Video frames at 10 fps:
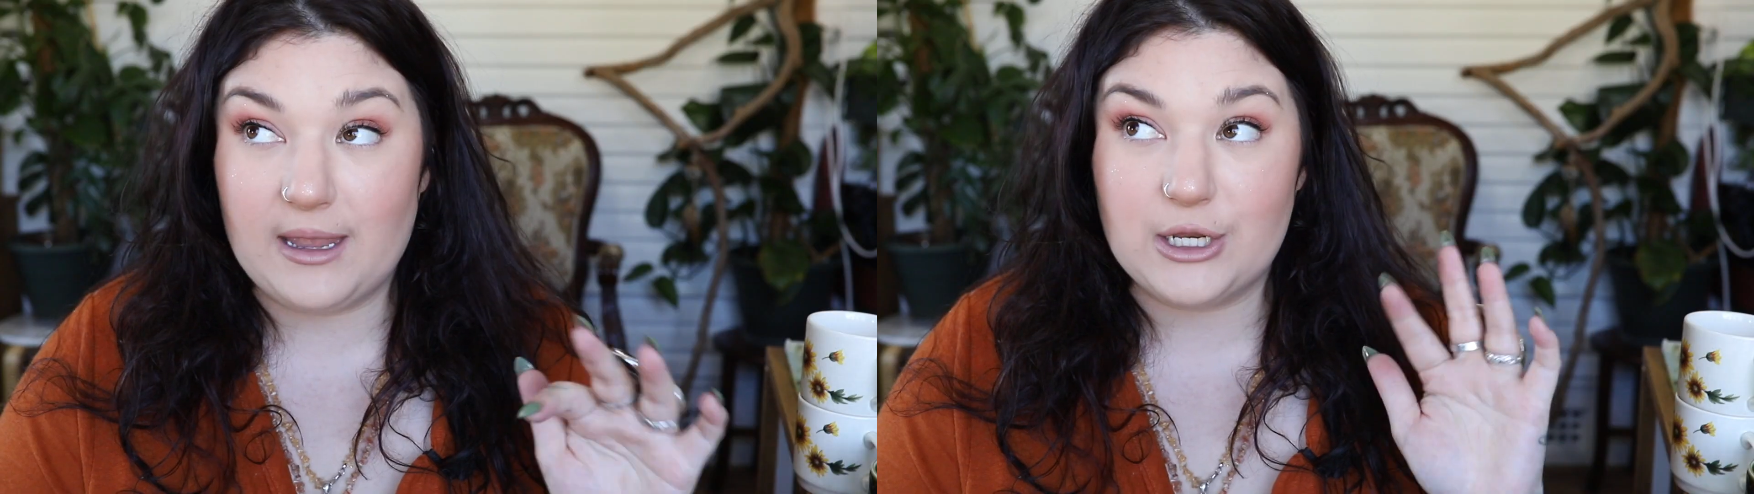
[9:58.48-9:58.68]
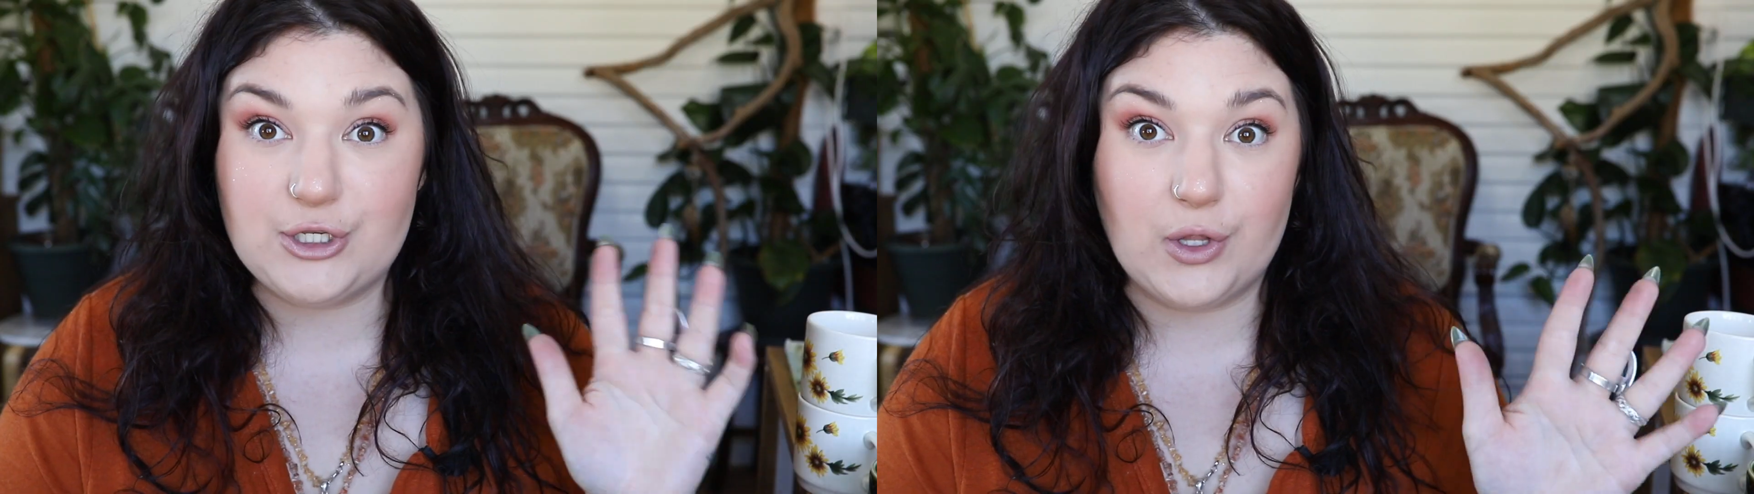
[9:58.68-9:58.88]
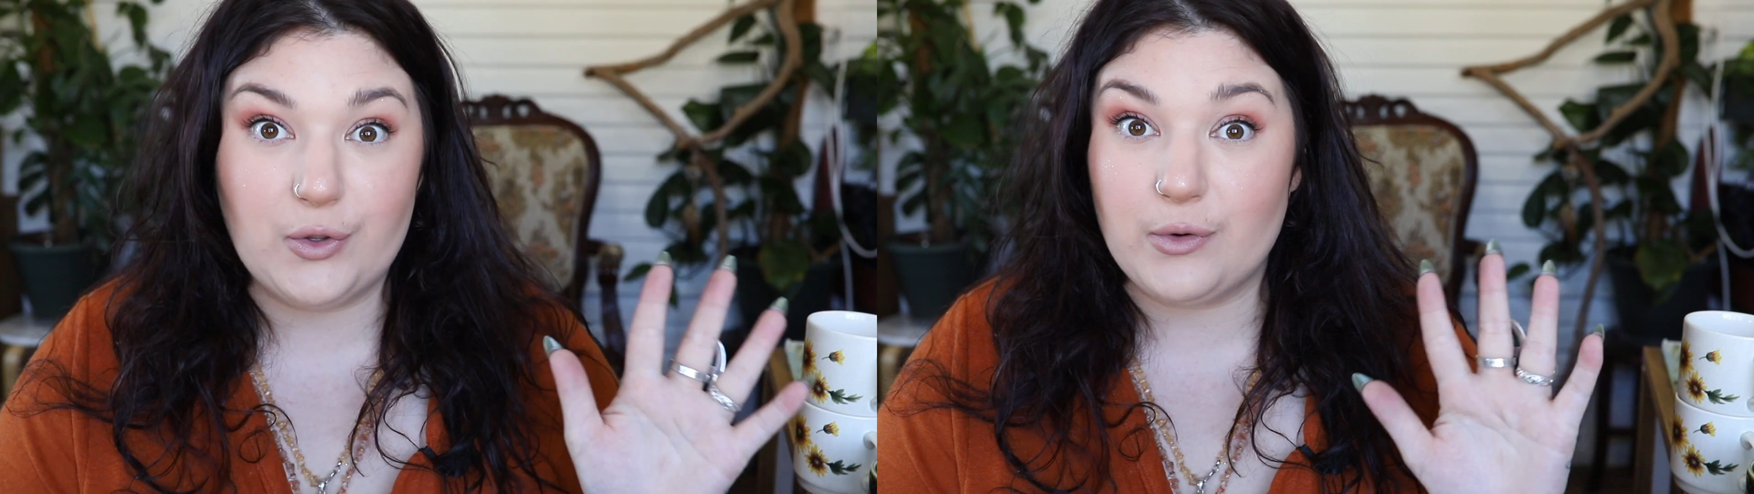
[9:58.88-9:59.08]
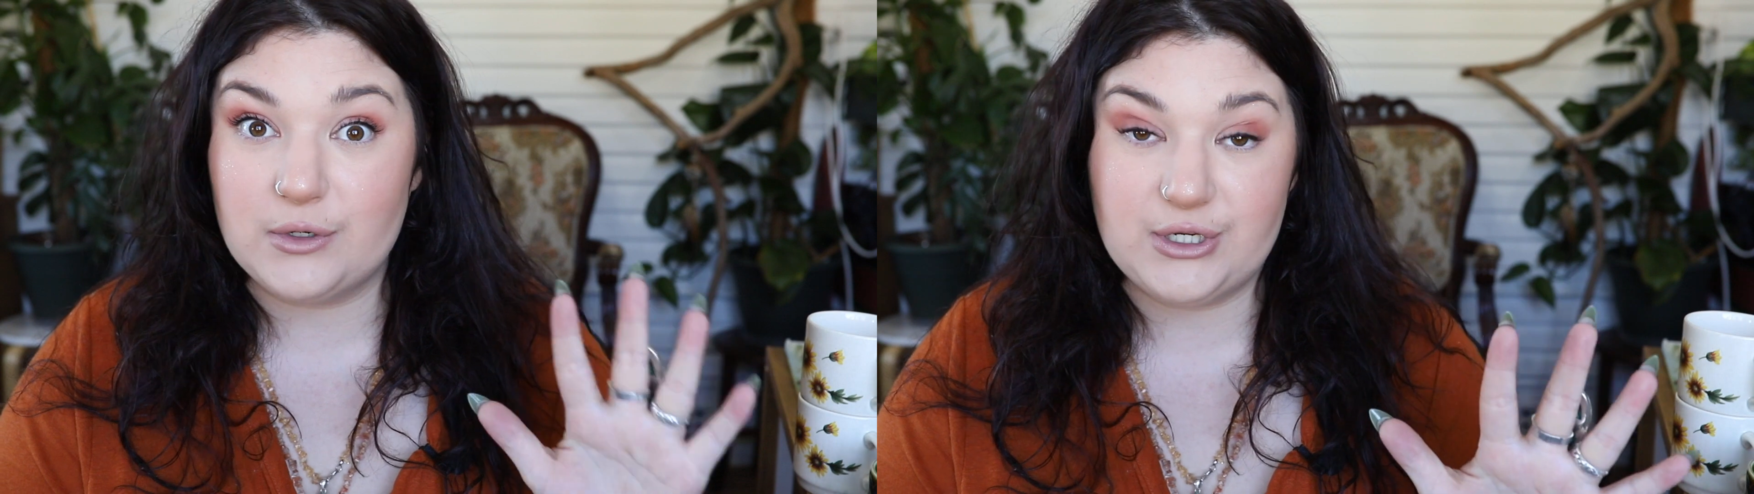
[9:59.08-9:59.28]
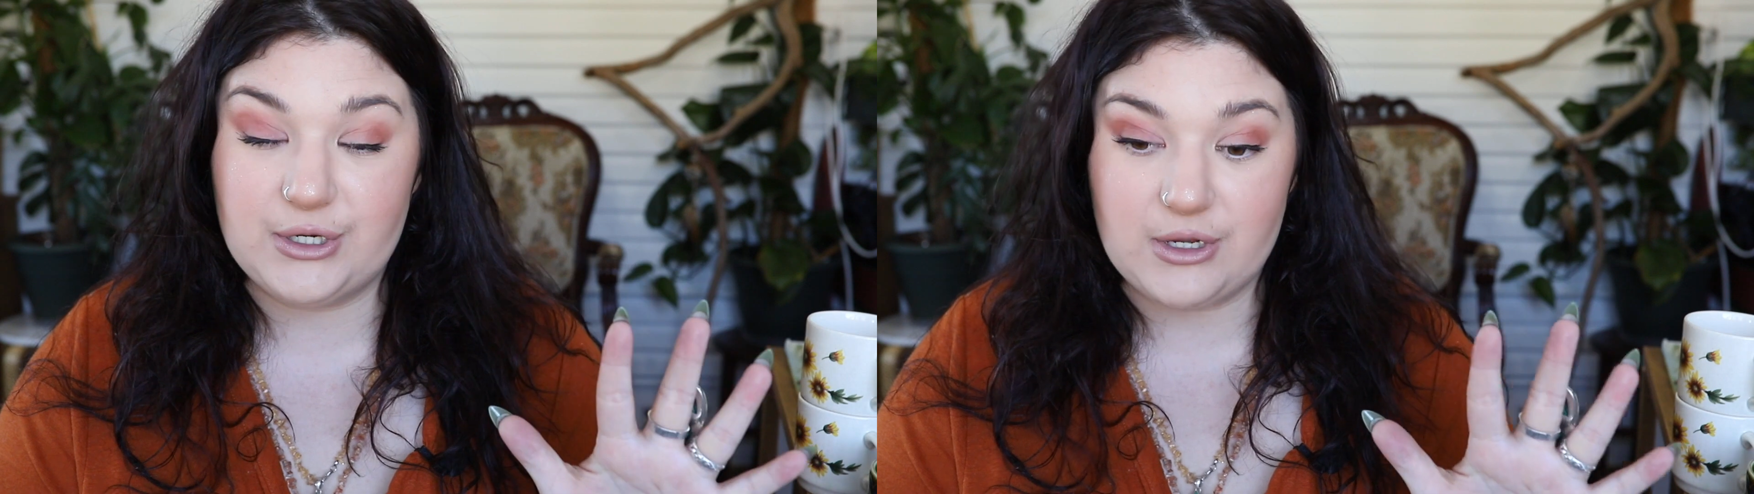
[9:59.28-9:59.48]
like $1
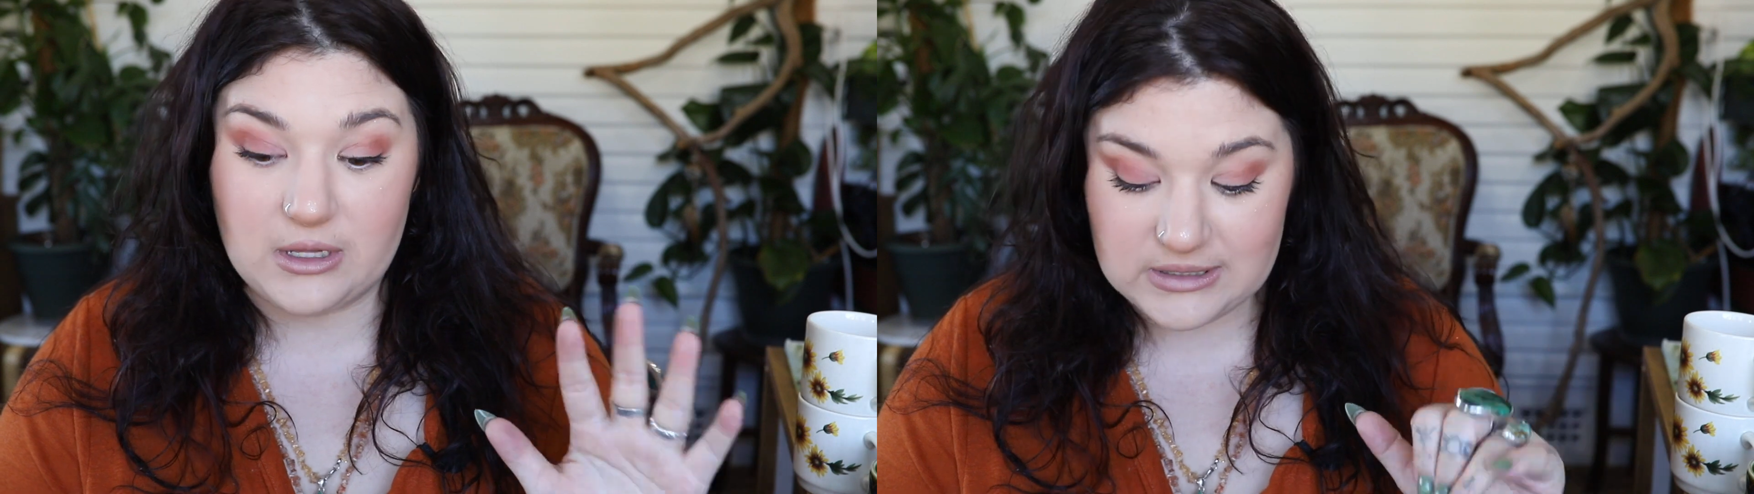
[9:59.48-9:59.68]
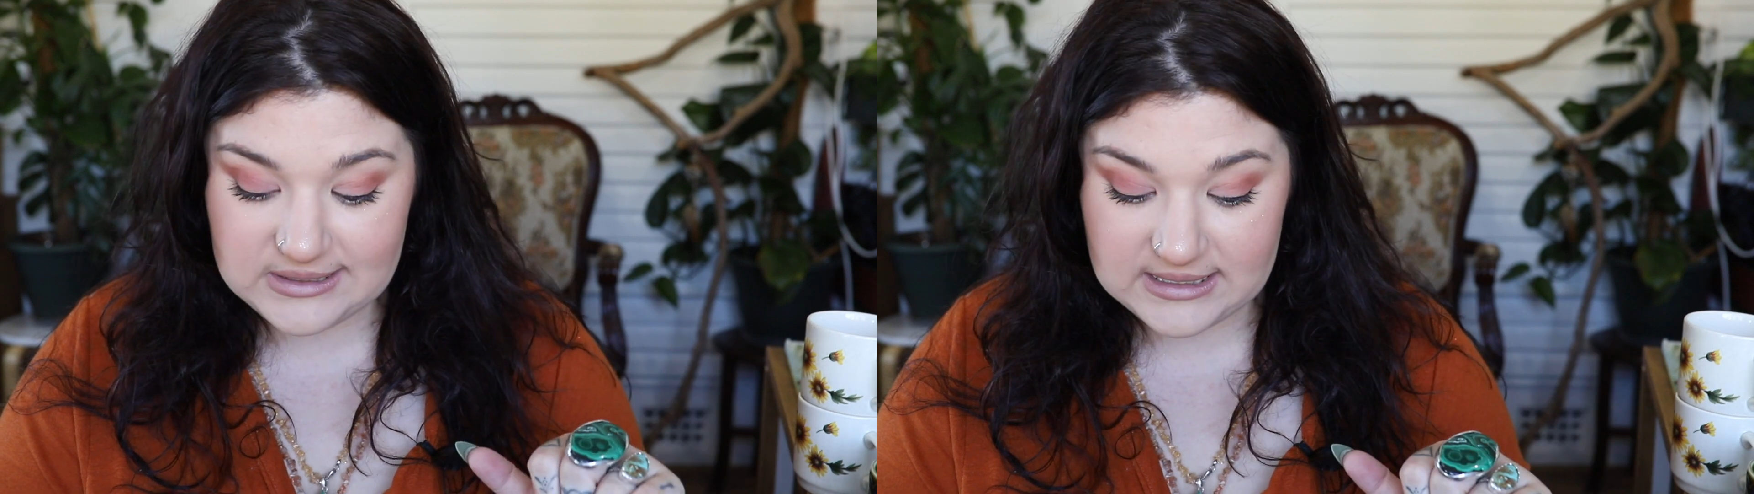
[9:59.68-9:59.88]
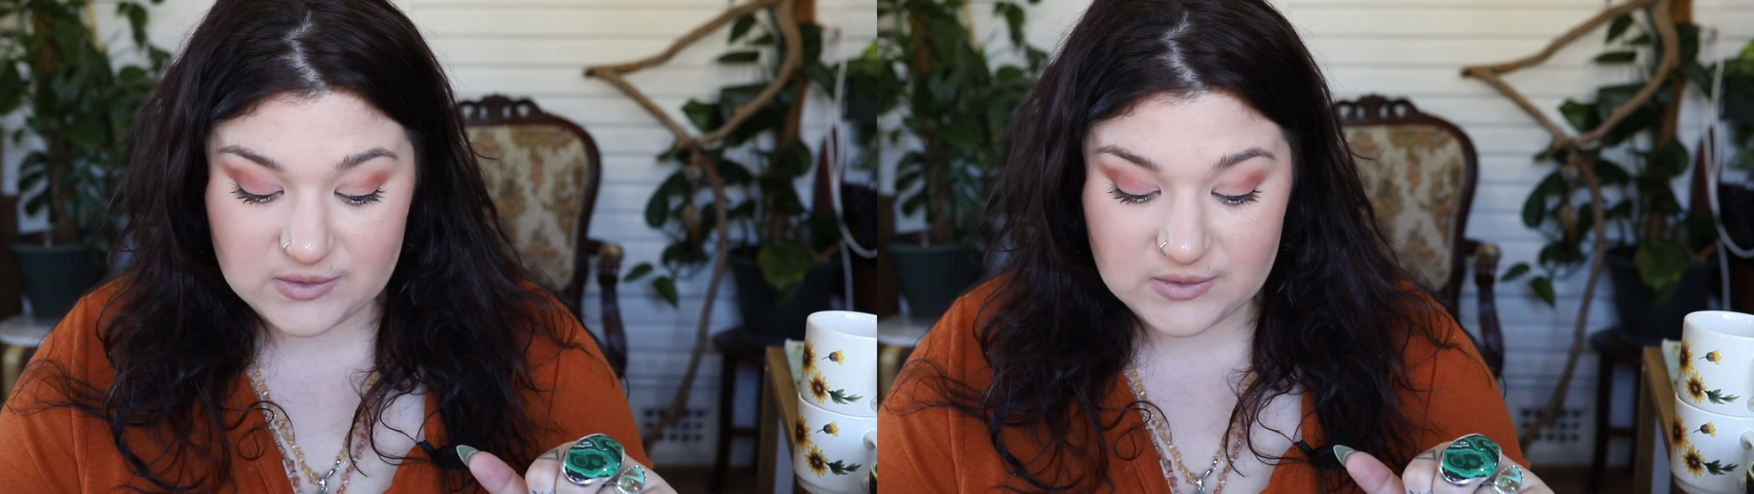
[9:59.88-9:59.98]
or $2.